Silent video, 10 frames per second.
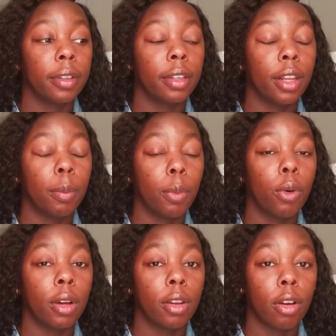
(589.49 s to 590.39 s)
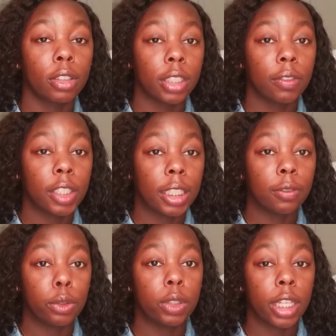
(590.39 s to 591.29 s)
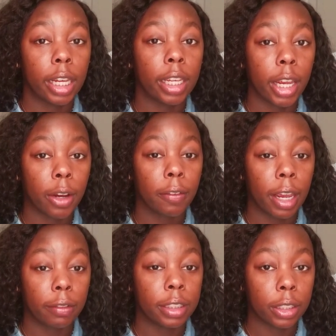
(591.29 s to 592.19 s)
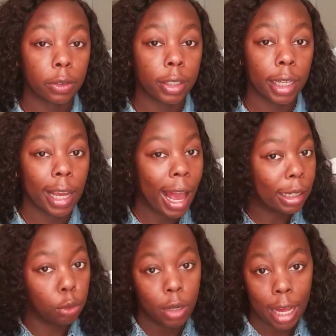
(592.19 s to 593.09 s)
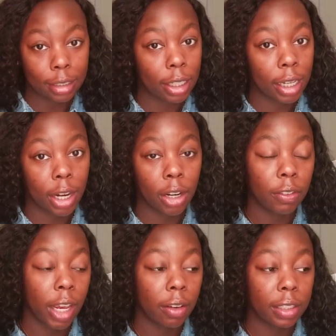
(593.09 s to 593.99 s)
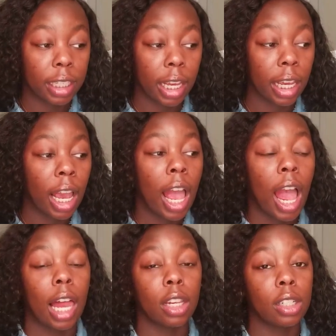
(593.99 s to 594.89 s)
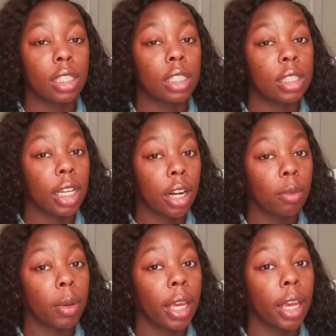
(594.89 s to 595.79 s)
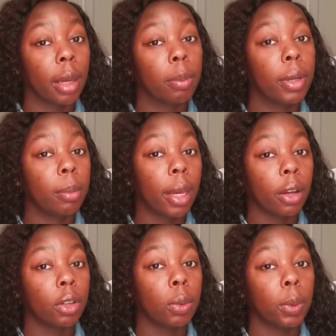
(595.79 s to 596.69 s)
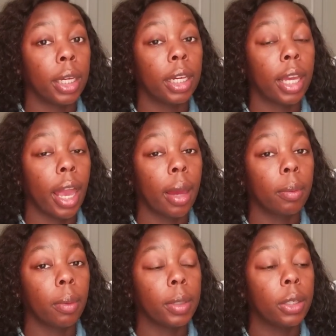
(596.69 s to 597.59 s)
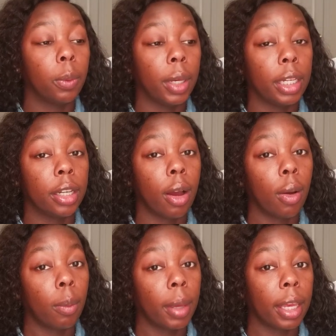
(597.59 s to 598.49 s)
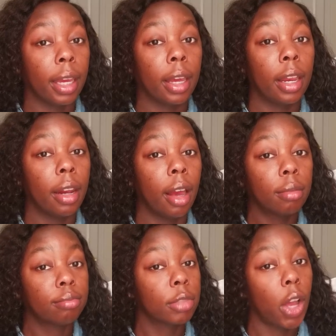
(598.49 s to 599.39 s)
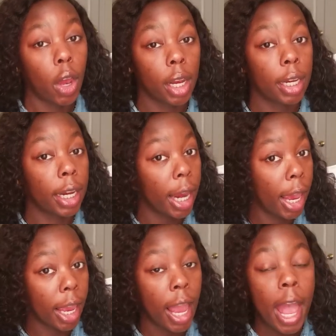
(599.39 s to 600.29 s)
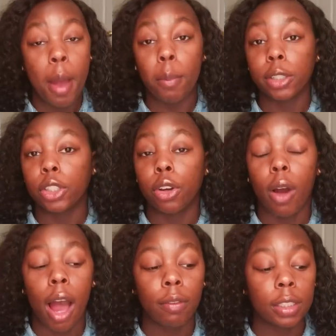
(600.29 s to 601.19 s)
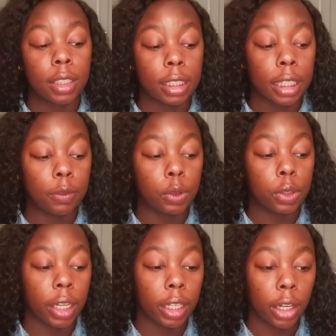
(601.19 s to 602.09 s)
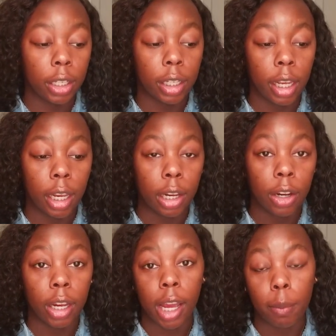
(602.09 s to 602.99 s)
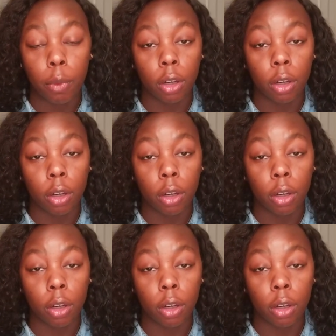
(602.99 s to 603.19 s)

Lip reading: a more longevity if you take care of it every single day. I do not take care of it every day. I literally just take it off my head, put it back on the wig dome, and call it a day. But, you know, obviously, if you take care of the hair, it have more